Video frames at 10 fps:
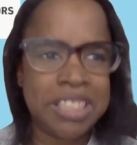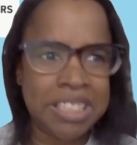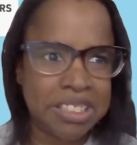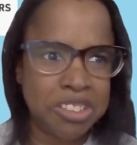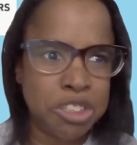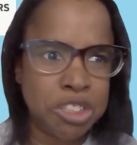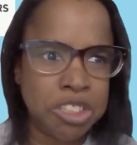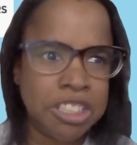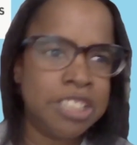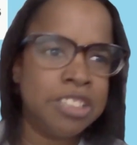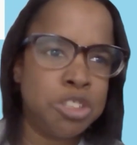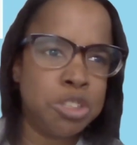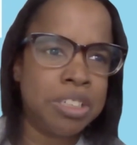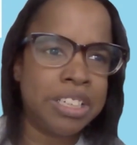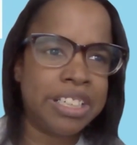teach in the
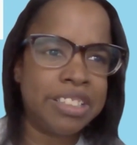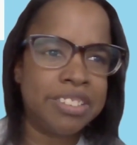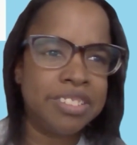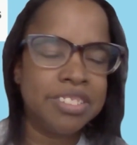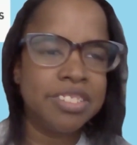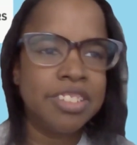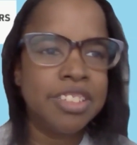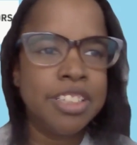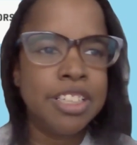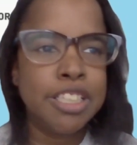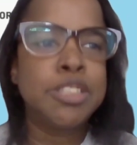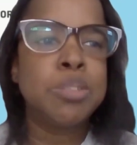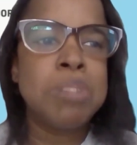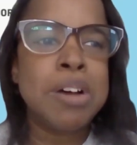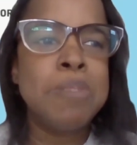training. It's
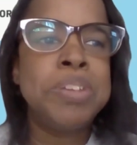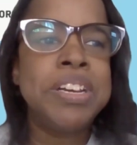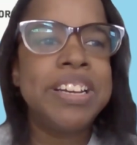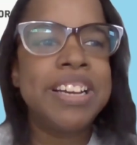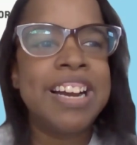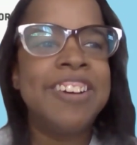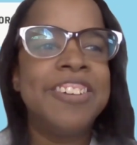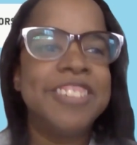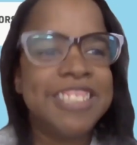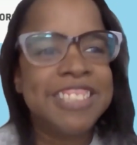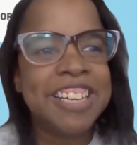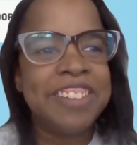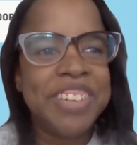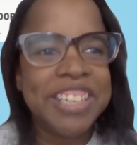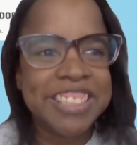about big, I always say
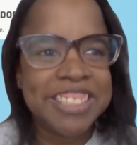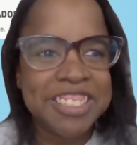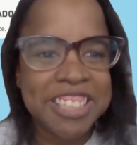big is a